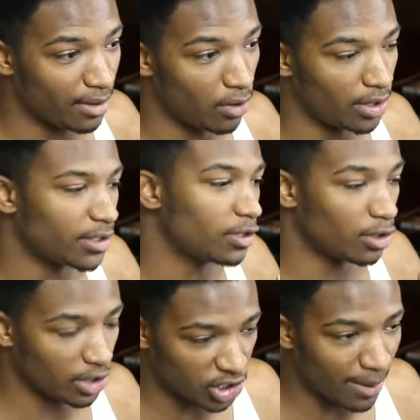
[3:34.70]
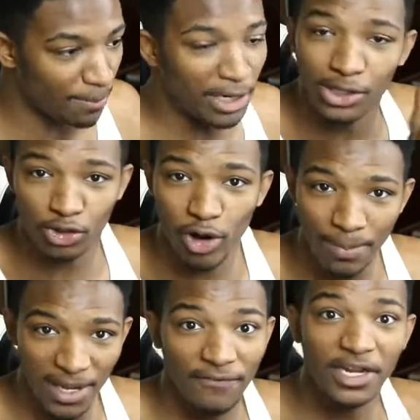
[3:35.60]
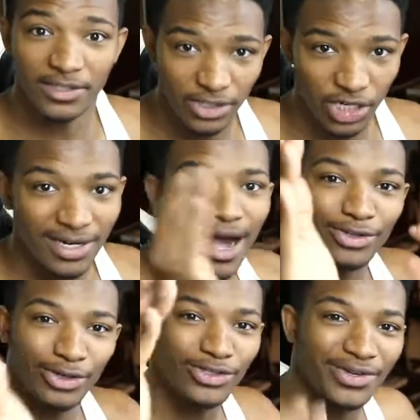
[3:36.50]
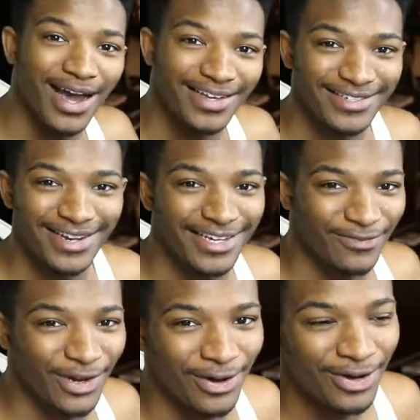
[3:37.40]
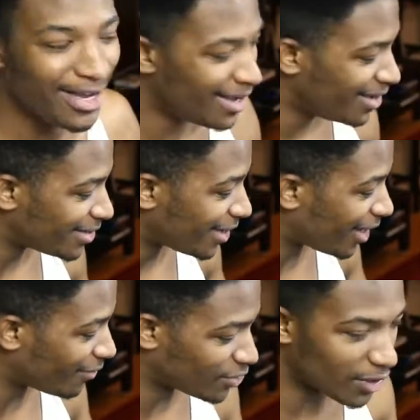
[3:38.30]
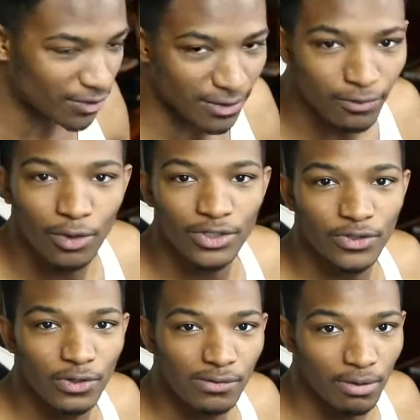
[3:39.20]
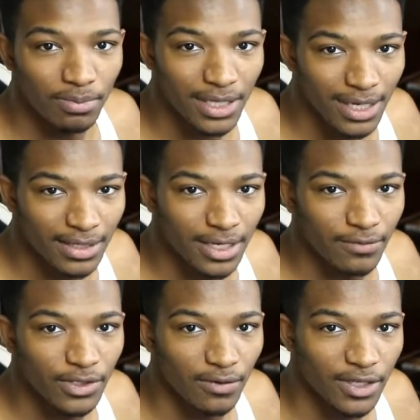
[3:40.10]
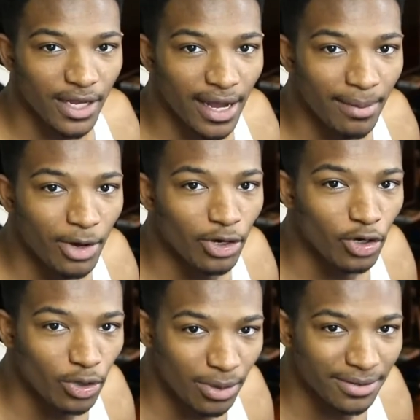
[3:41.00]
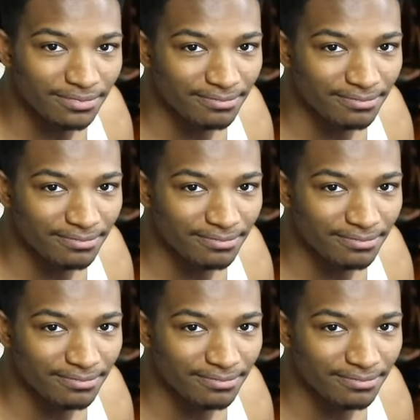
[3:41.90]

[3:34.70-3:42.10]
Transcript: Well, it doesn't look legit, but it looks creepy if it is legit. I'll talk to you guys in the next video. Take care of yourselves, and of course, as usual, please have yourself a damn good one.